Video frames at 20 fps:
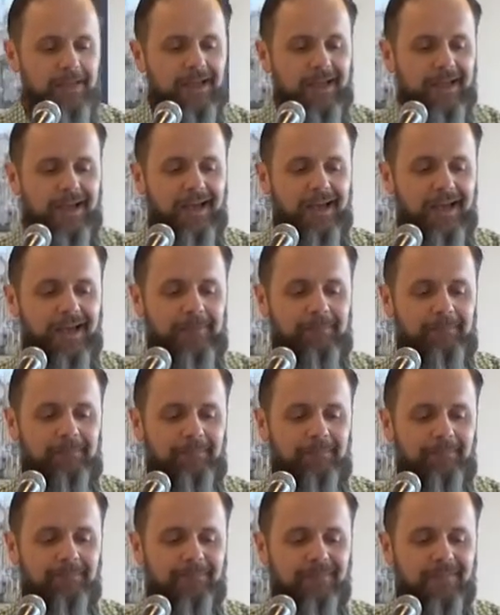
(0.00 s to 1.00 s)

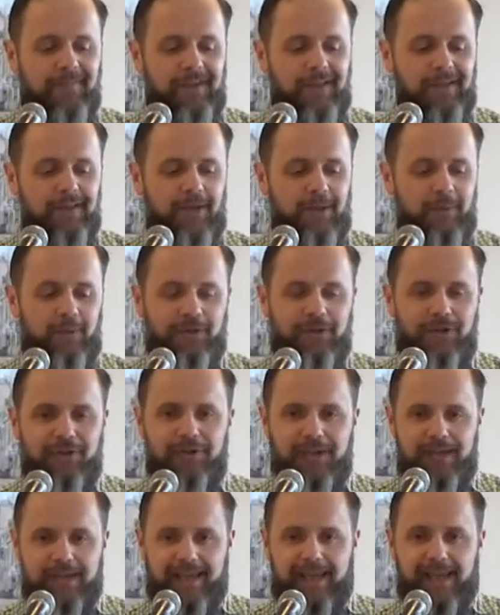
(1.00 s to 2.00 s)
Um, and now we're going to
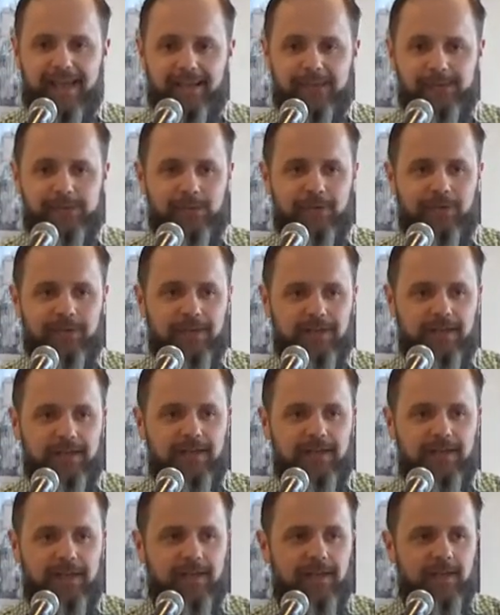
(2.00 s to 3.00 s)
think in, so thinking
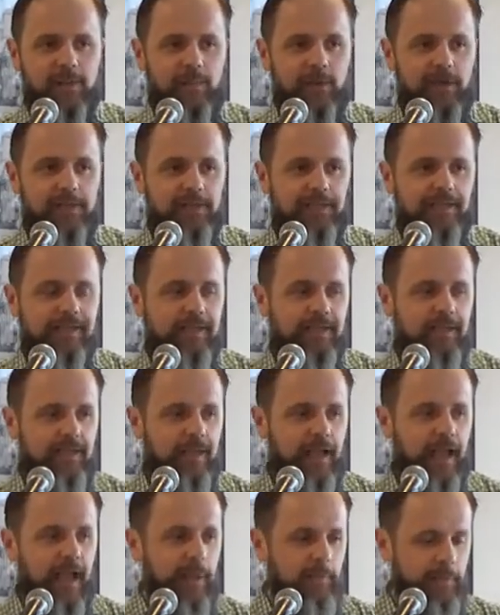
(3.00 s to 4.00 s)
in about the
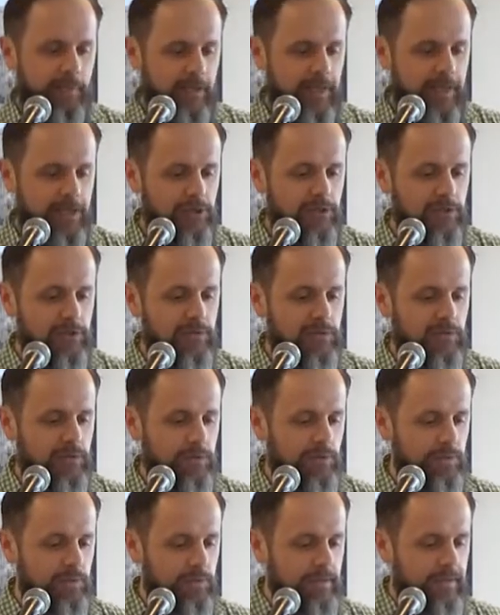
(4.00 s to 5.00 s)
application. So,
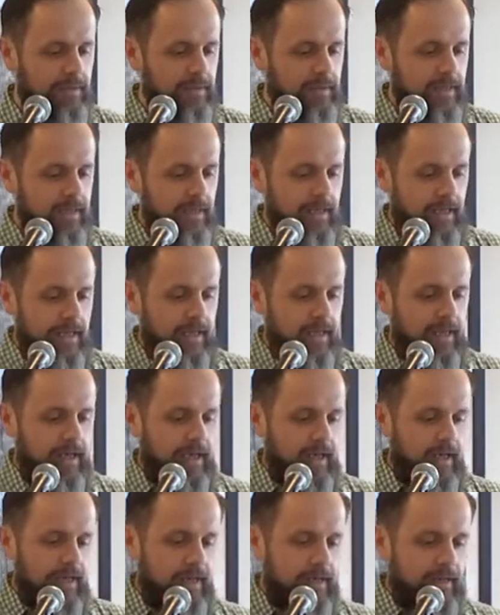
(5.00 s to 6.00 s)

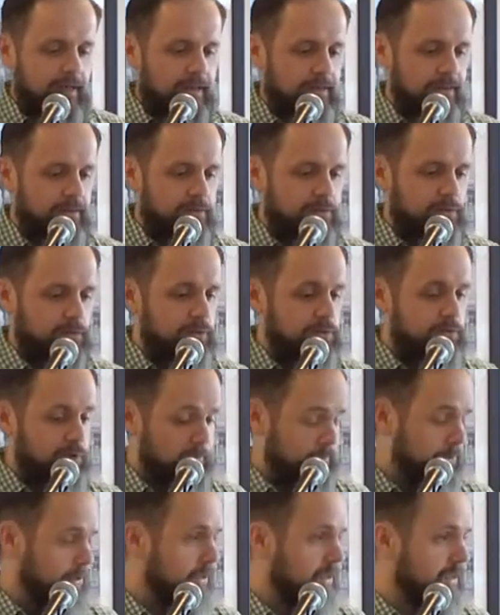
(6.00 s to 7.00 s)
uh, so the
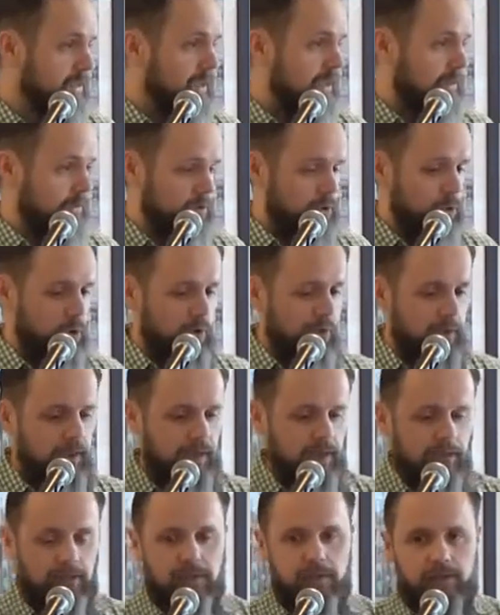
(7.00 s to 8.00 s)
scripture is kind of
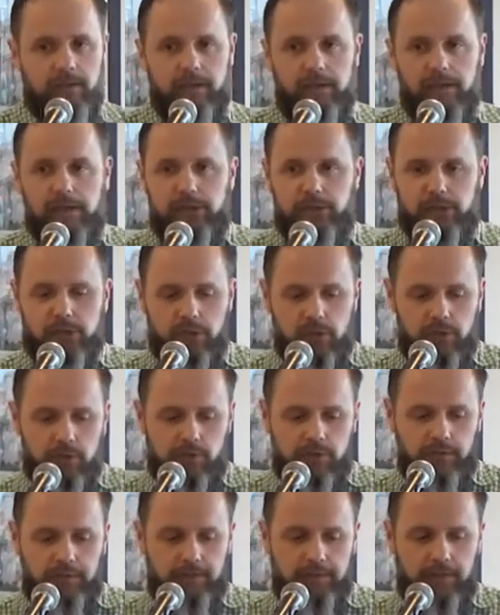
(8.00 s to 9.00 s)
talking kind of to
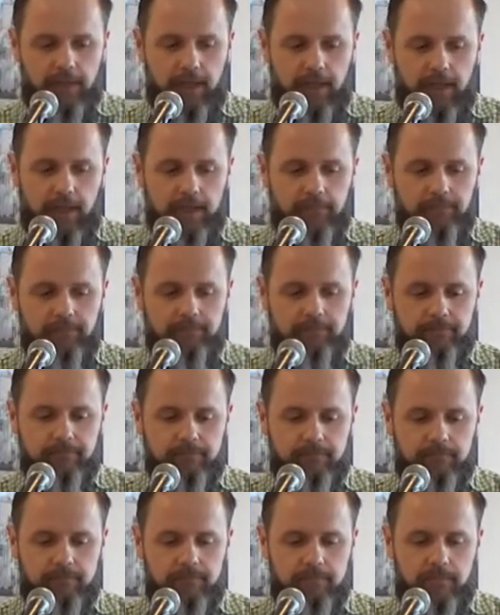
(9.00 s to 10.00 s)
you. Um,
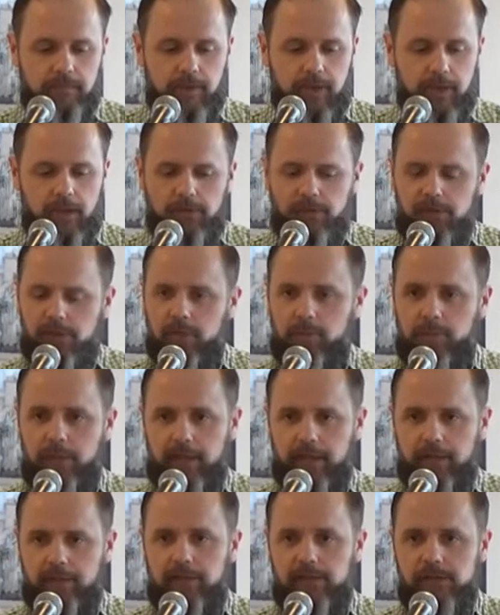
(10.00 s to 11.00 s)
how do you
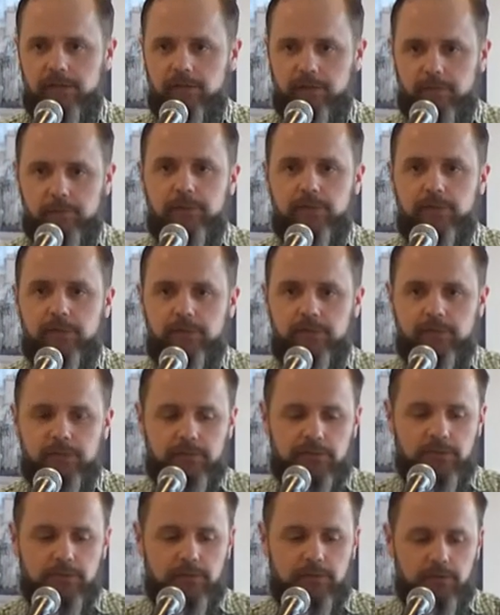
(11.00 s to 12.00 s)
apply this scripture
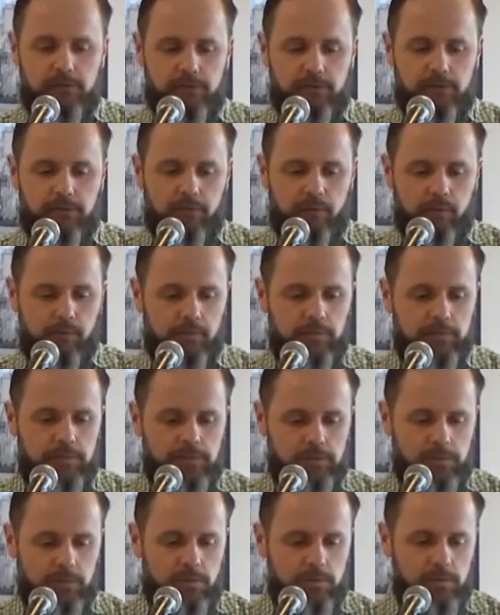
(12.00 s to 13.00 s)
to your own
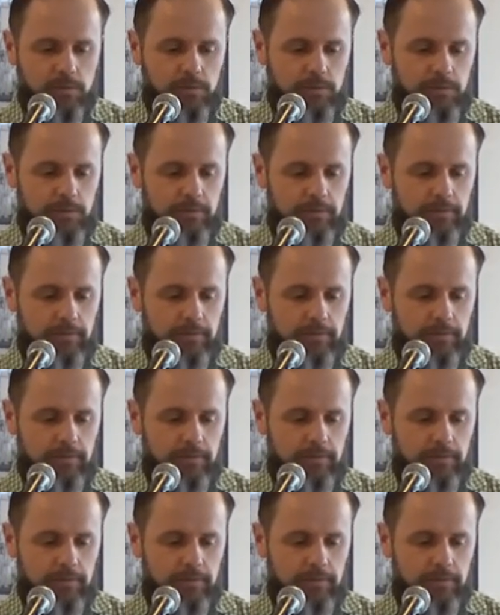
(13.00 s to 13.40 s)
soul?